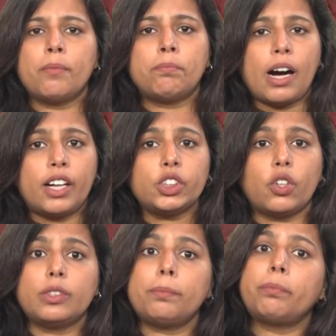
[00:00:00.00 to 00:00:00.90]
parts
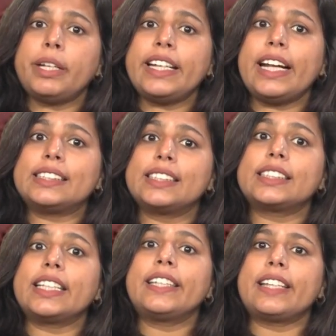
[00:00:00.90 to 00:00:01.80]
of the
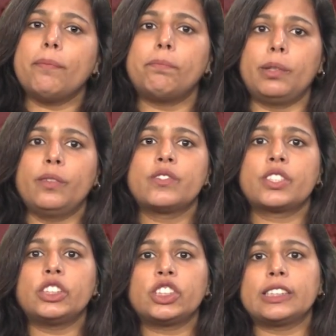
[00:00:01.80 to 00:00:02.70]
pre-existing temple
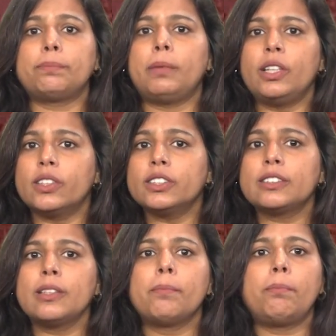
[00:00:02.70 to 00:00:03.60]
such as pillars,